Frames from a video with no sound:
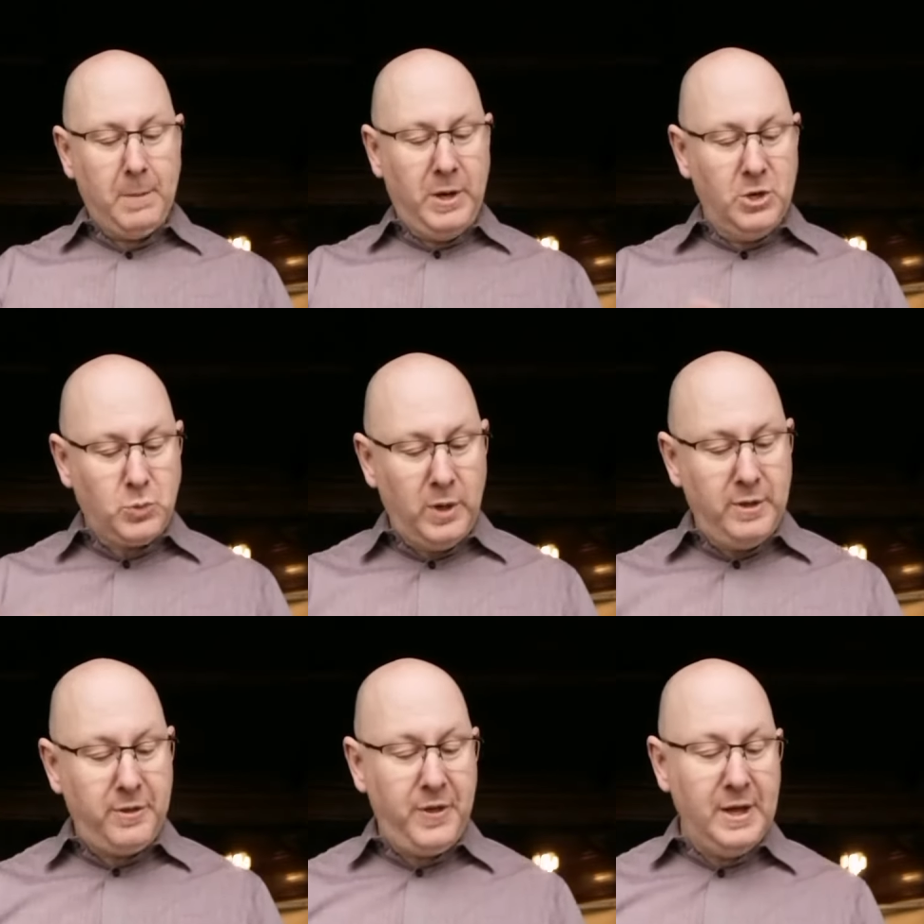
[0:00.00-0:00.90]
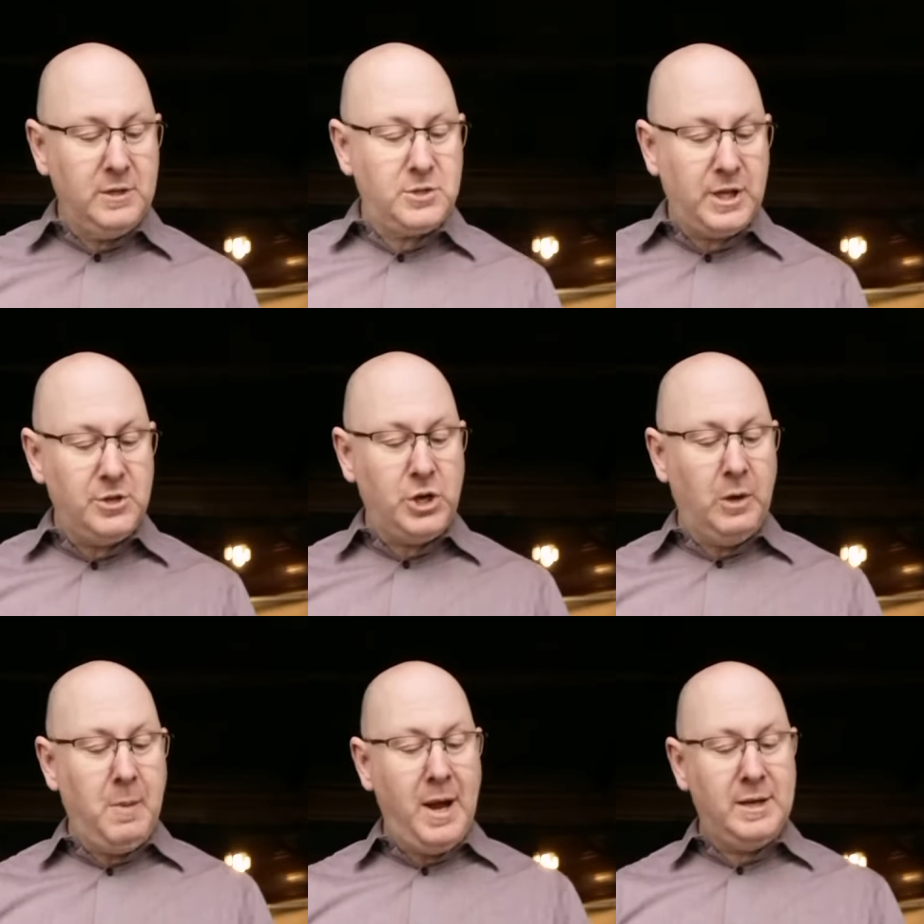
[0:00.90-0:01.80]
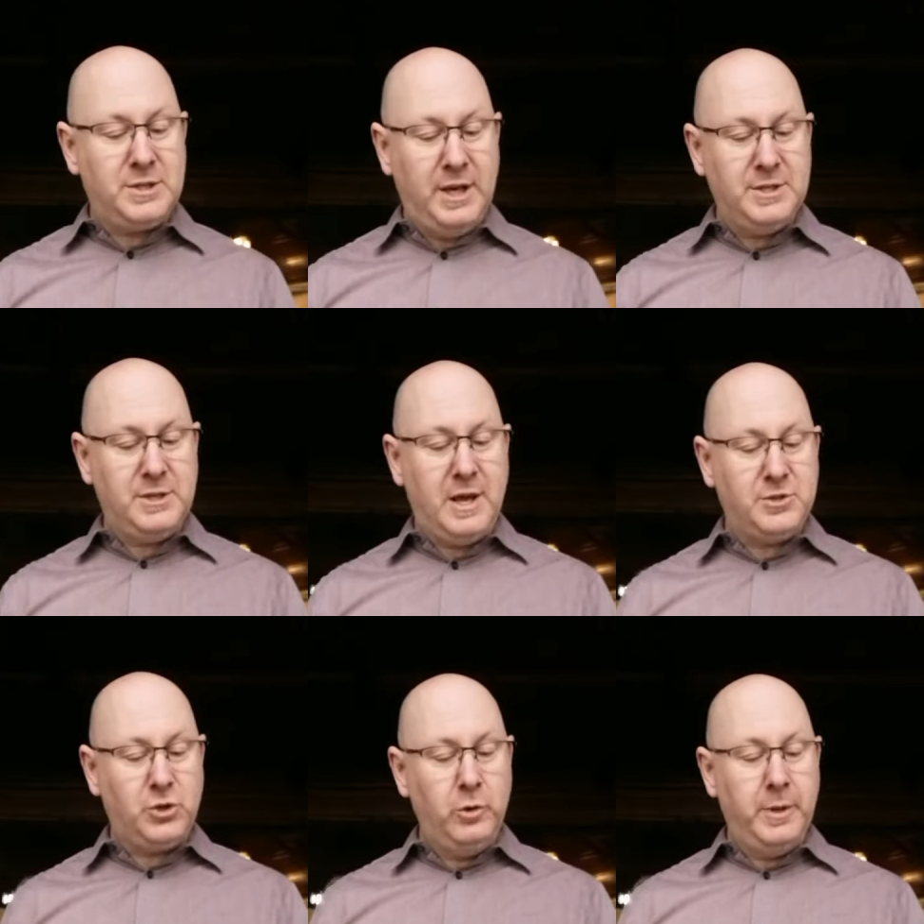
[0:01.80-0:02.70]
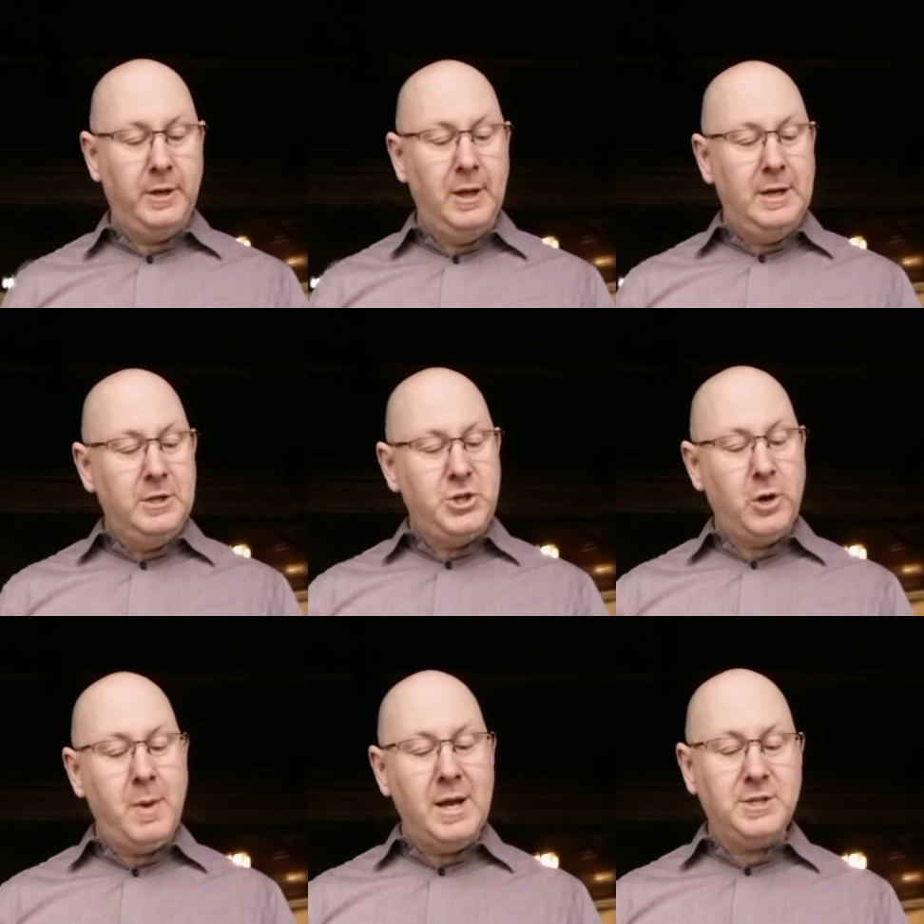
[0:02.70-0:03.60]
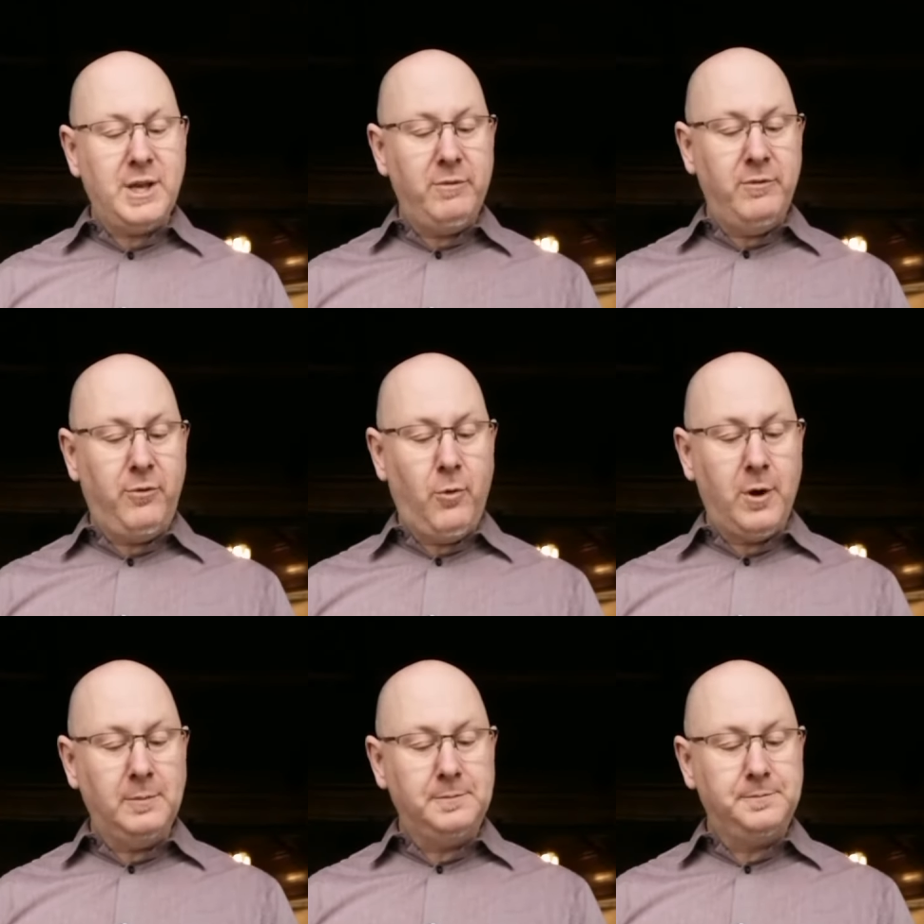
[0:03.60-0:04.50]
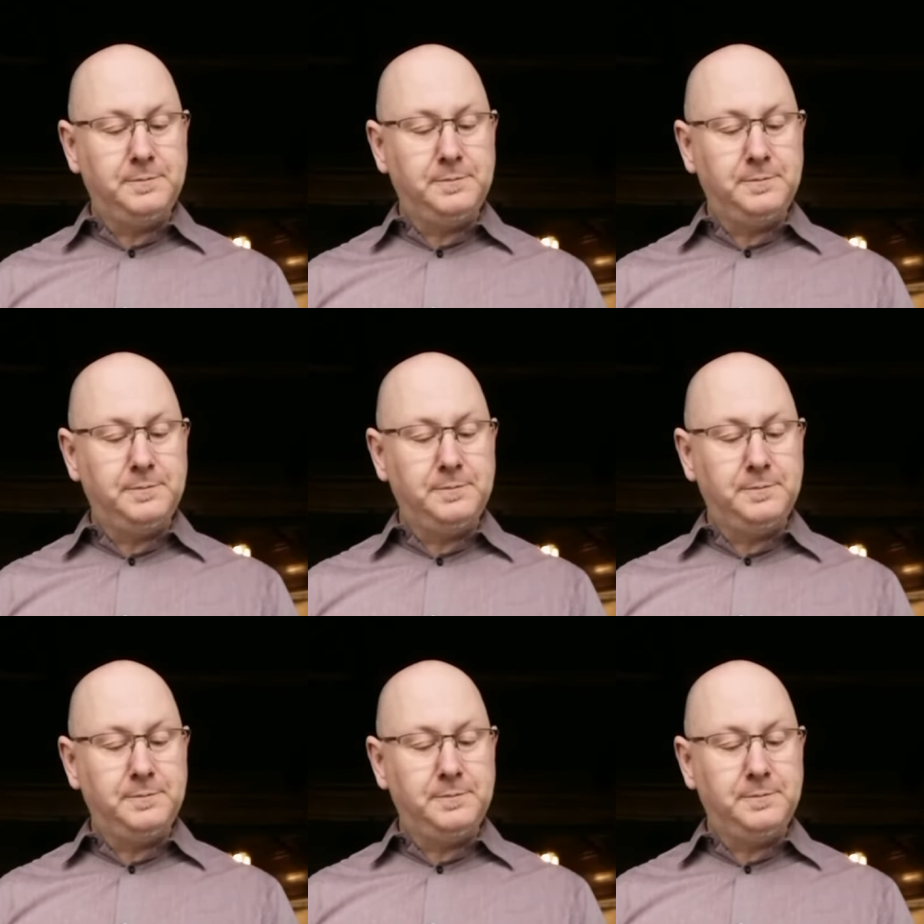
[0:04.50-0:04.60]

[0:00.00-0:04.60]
But here's one of the things that Jeremiah says in that sermon, Jeremiah 7:4.